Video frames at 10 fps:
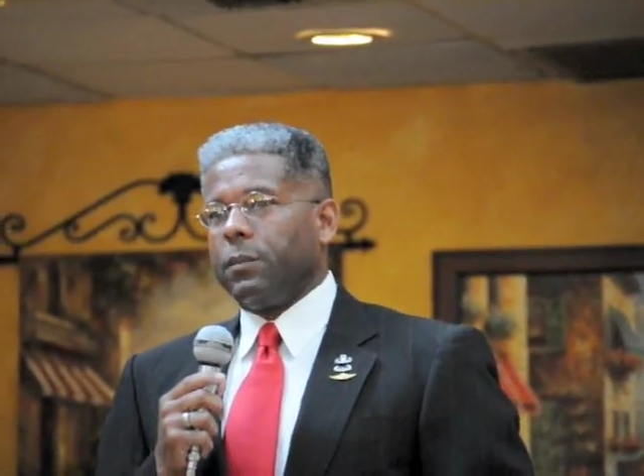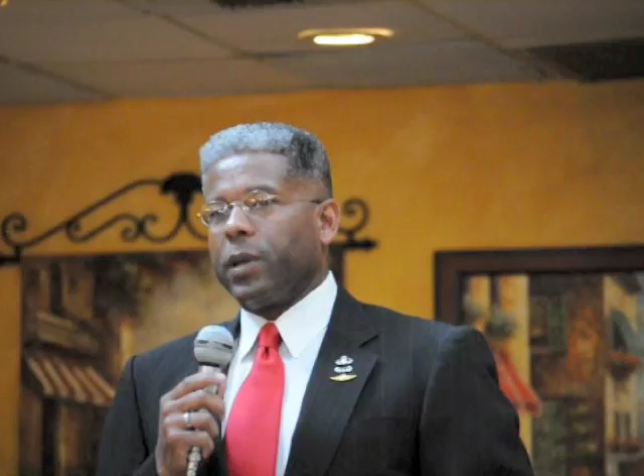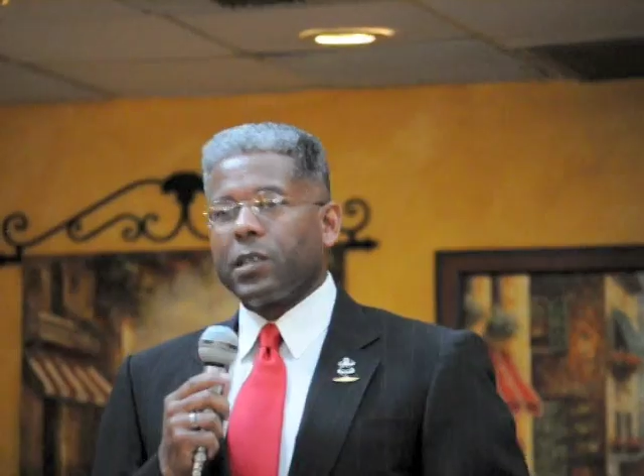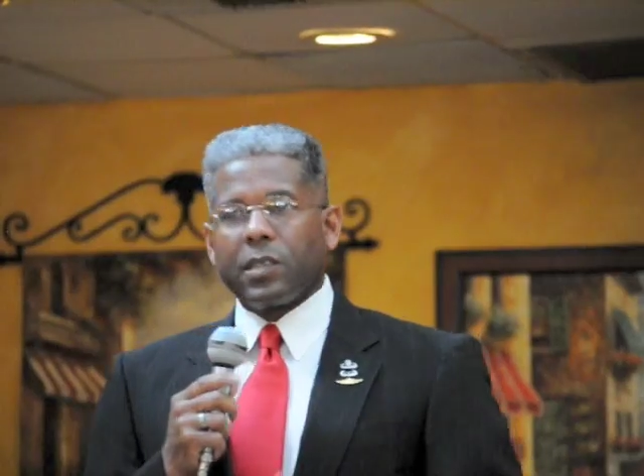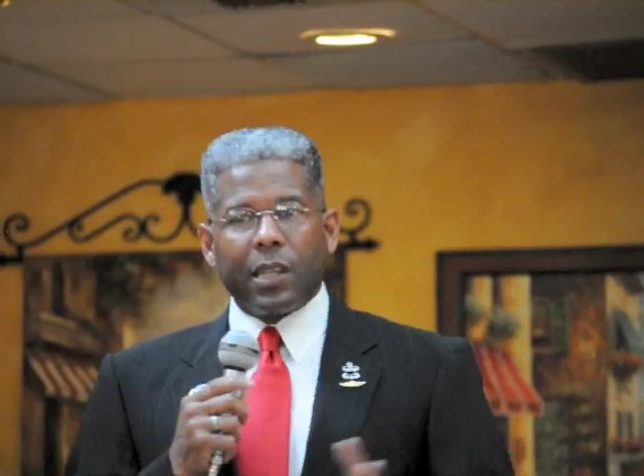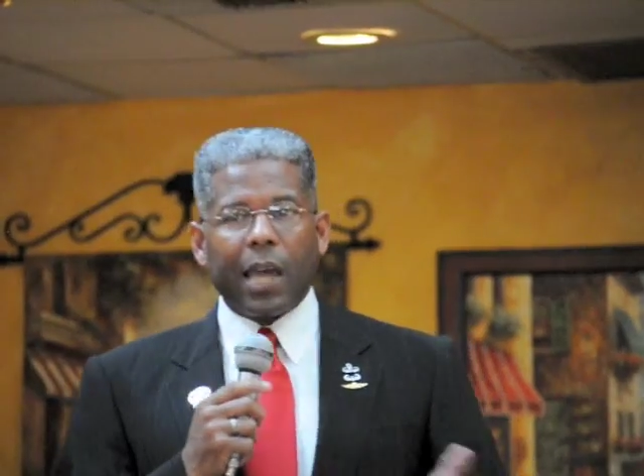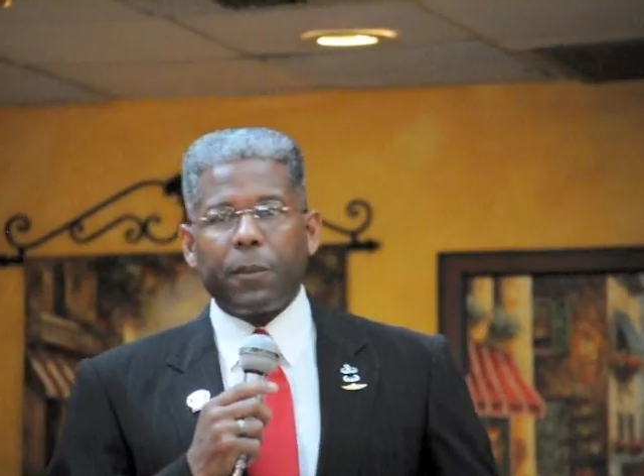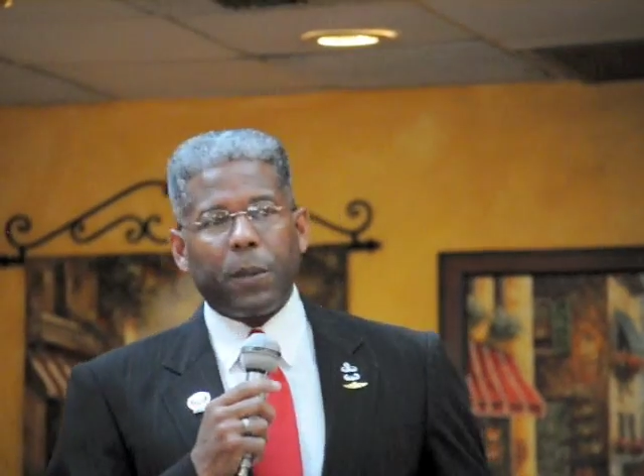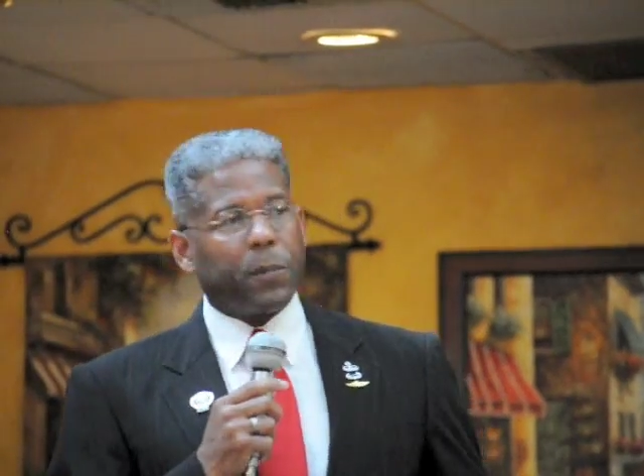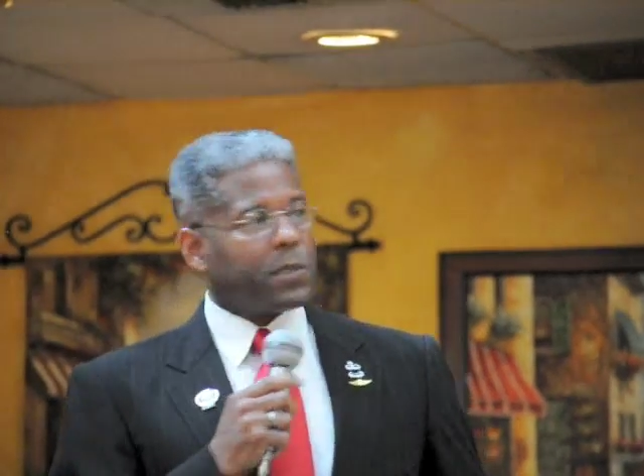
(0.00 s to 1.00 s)
Because a
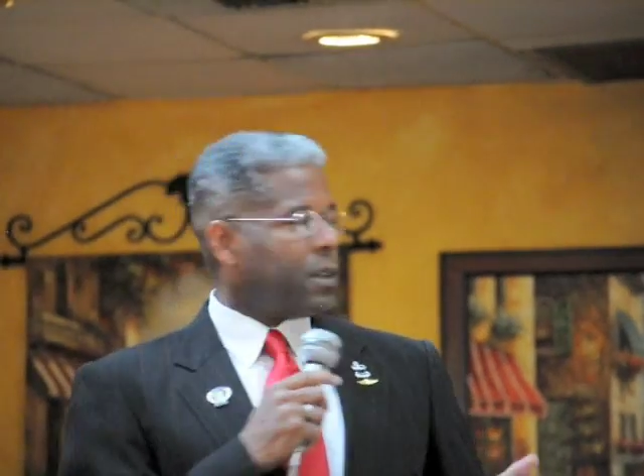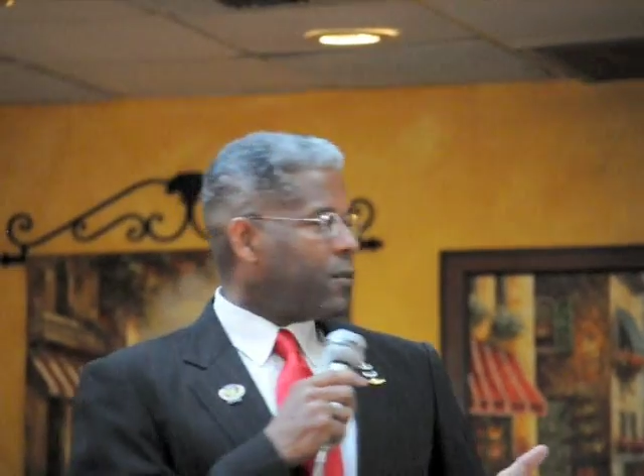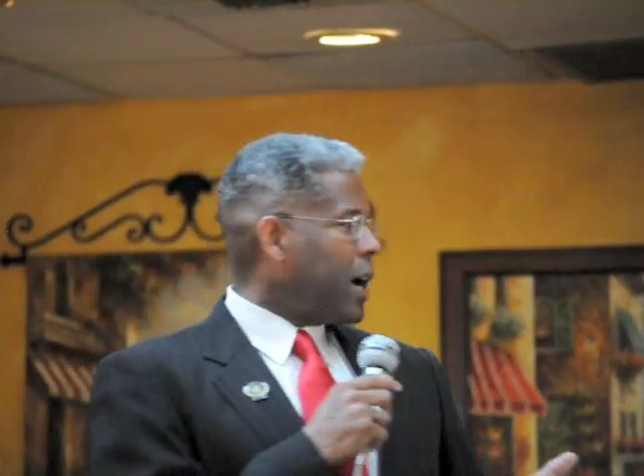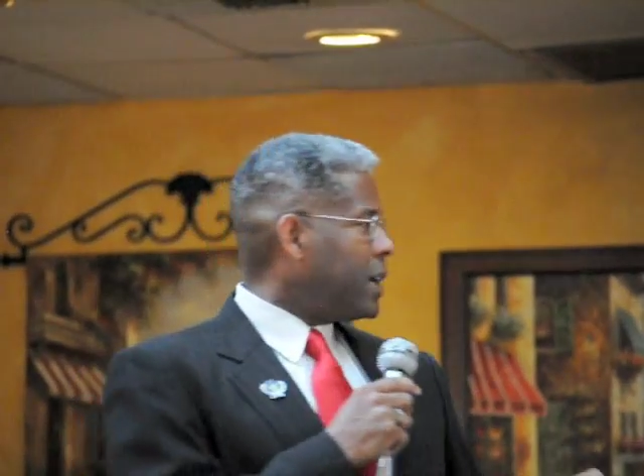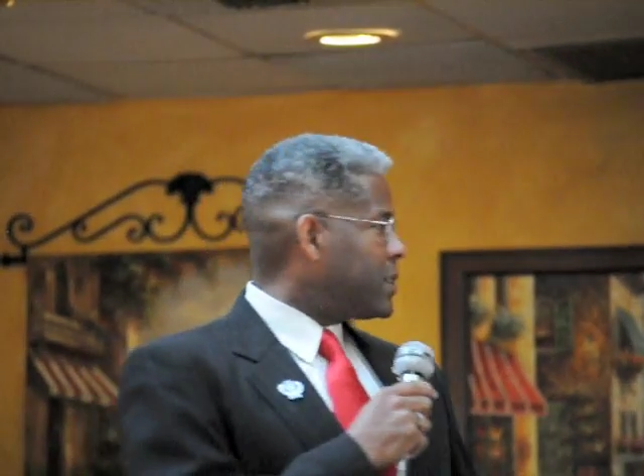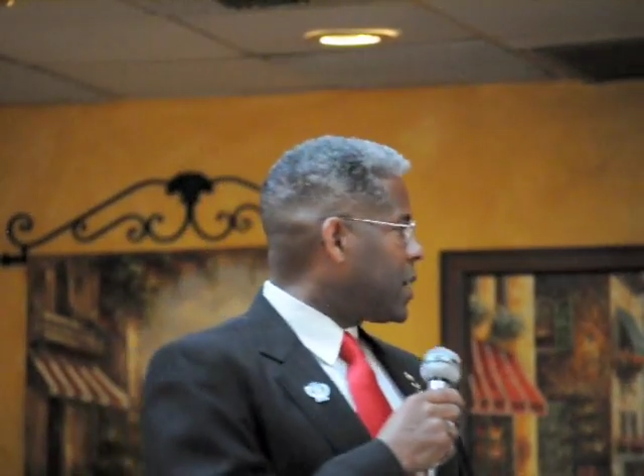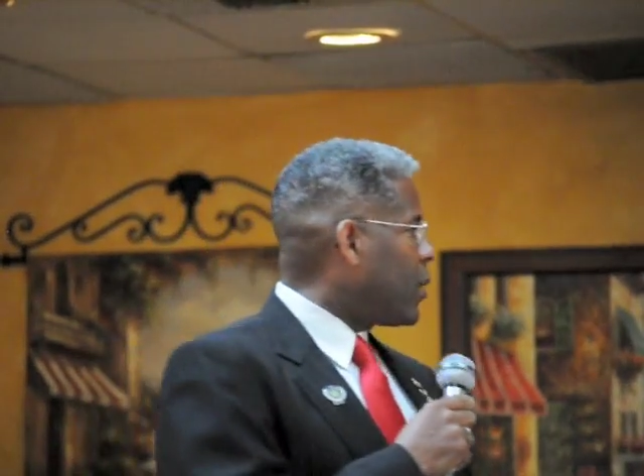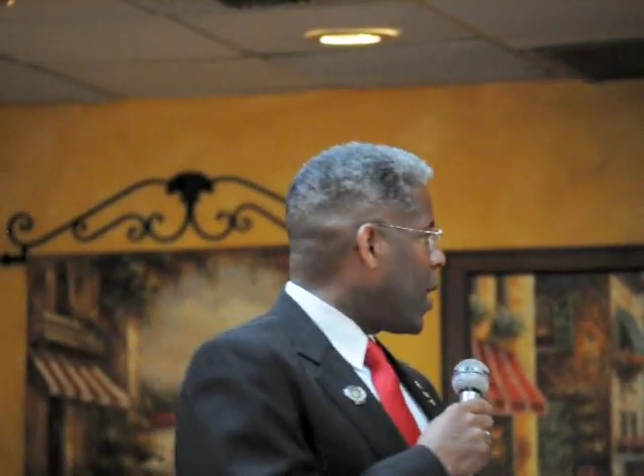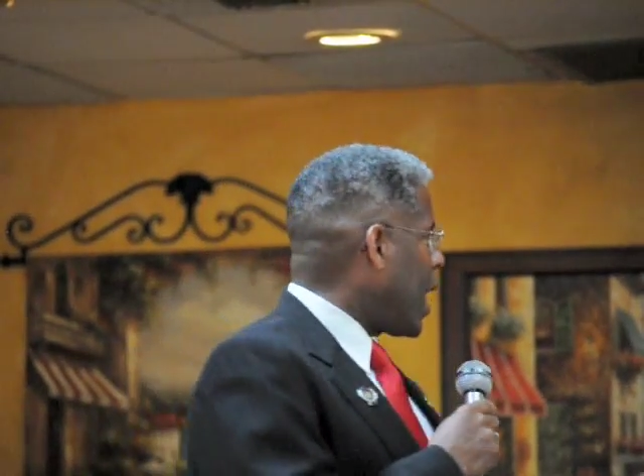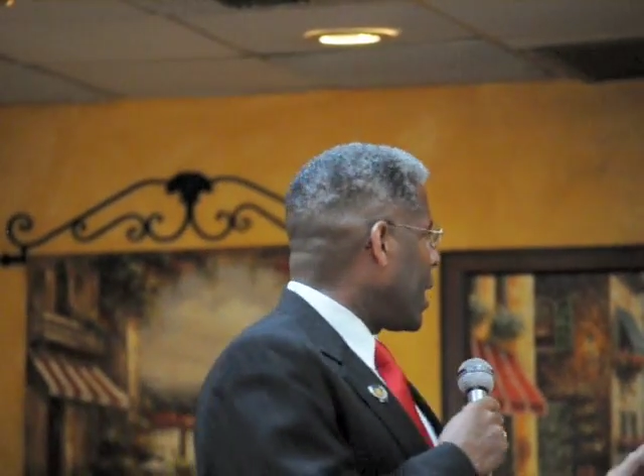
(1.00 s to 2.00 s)
lot of people sit around and
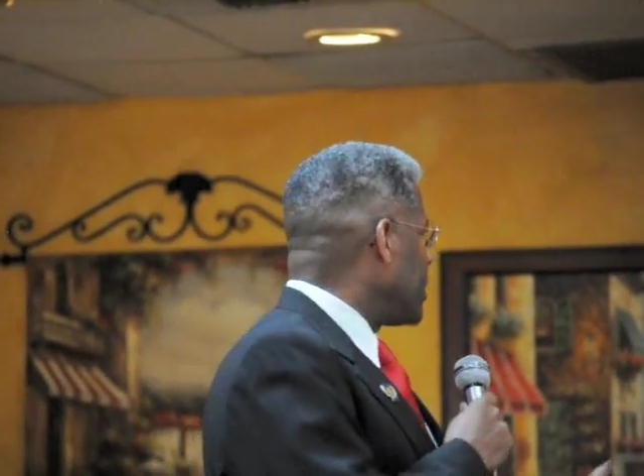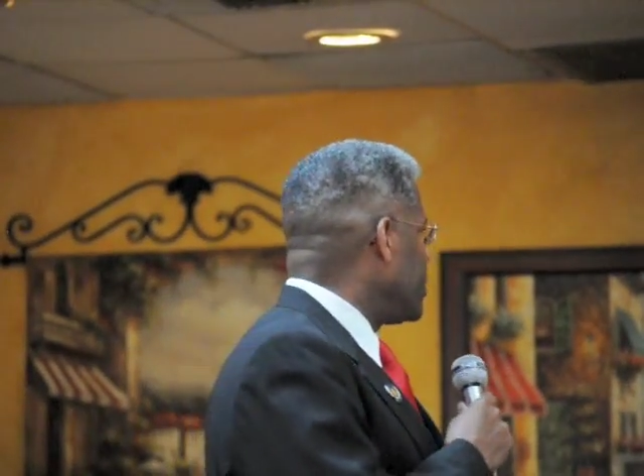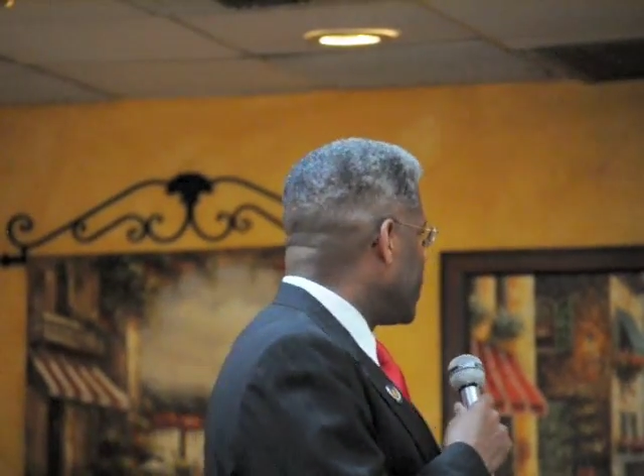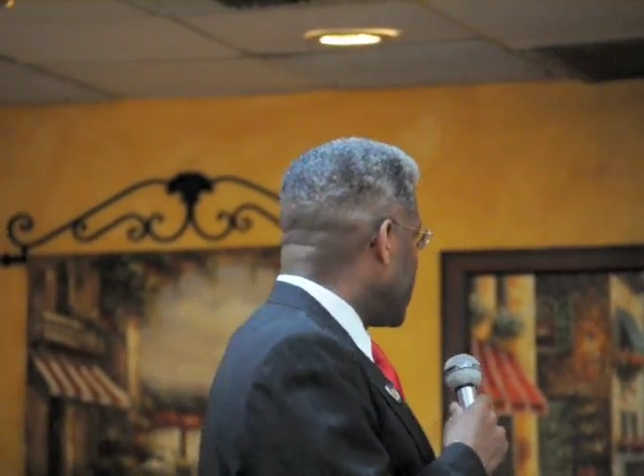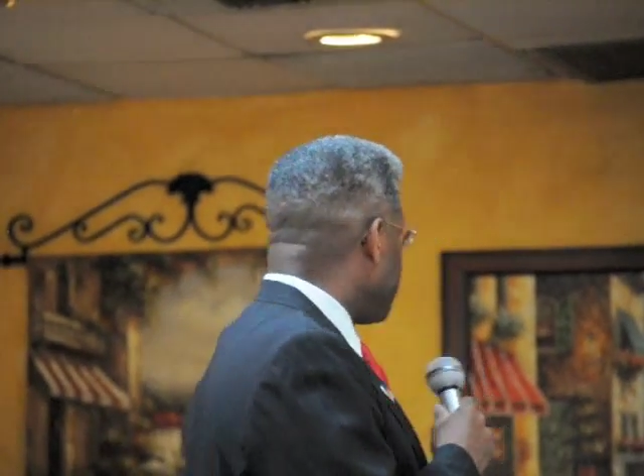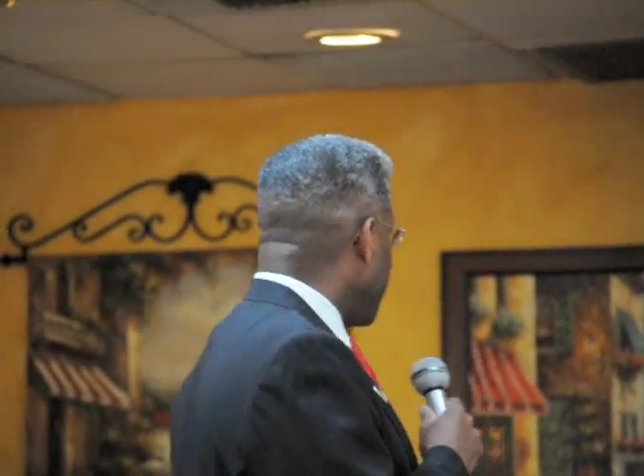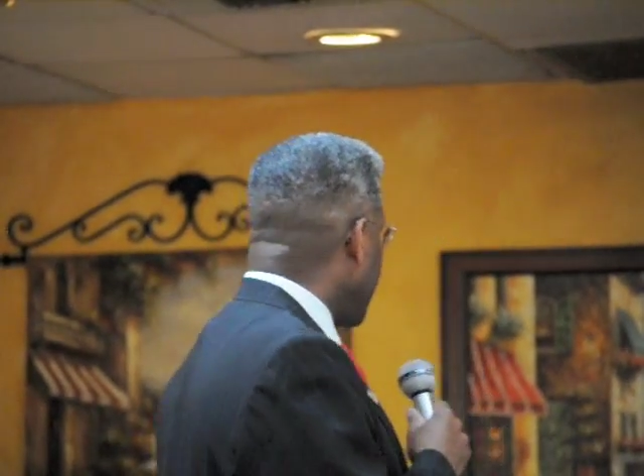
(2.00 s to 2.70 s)
say, well, how can you get